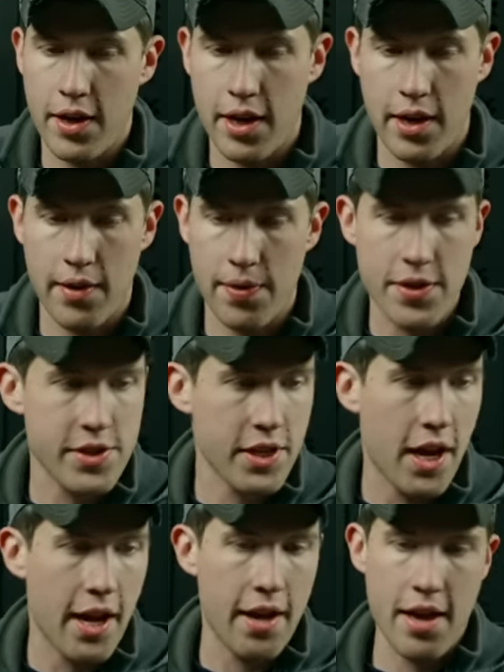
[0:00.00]
uh, this
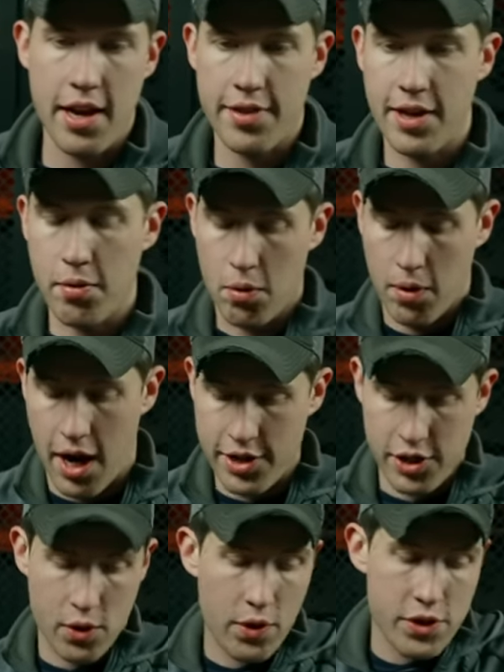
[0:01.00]
guy. And I think what we're
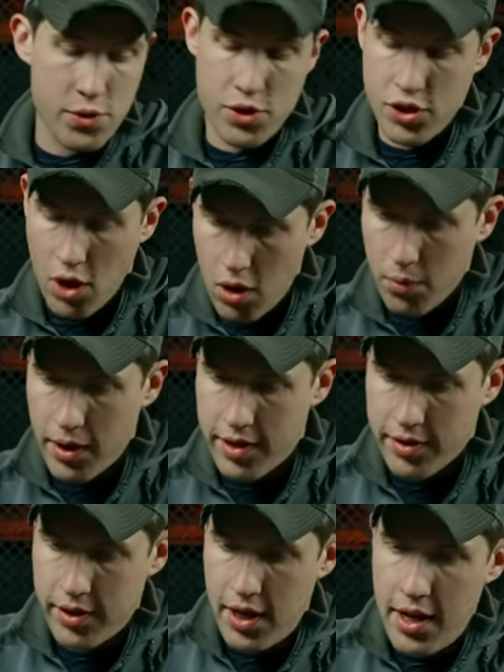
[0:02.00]
actually going to start
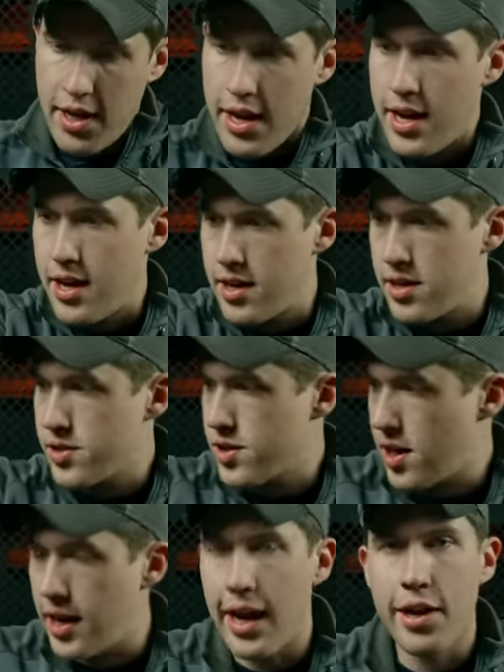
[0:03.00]
with is
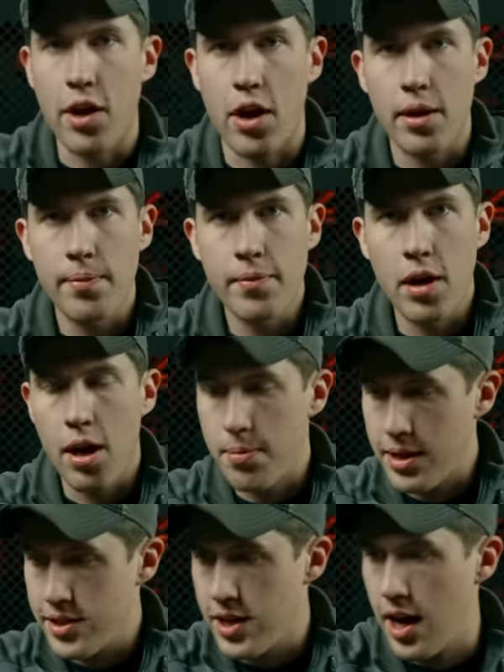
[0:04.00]
an ACOG uh,
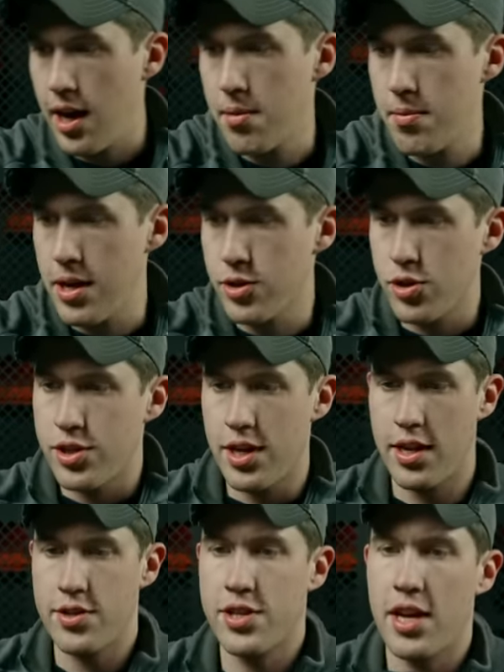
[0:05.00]
because I'm
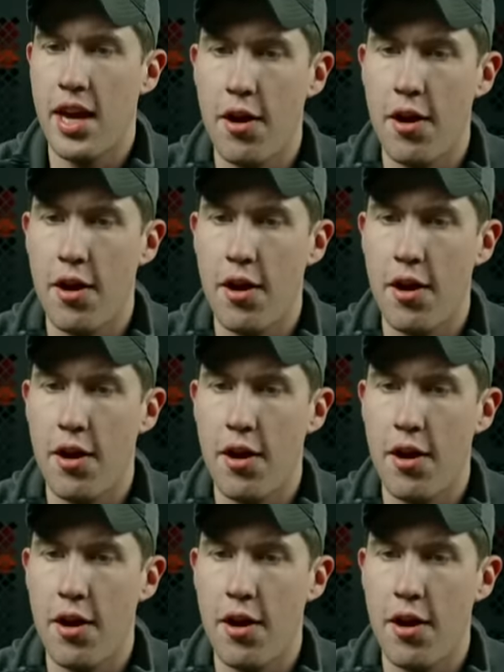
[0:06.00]
interested in seeing